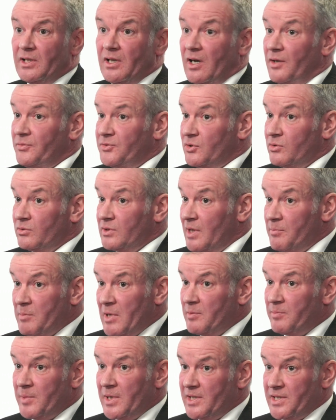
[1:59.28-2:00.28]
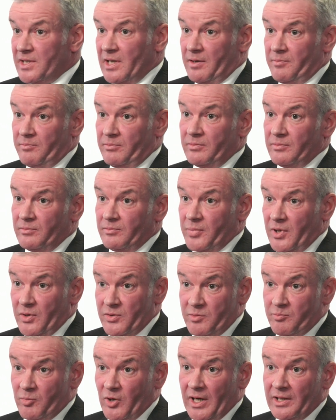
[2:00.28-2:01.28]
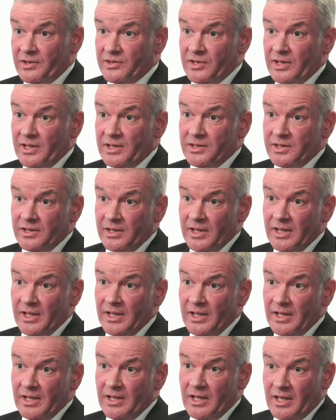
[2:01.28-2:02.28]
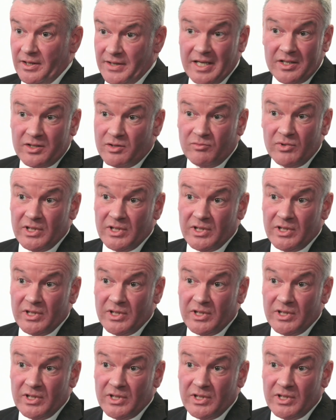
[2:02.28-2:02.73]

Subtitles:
After all, there may be some post-Brexit. And that's a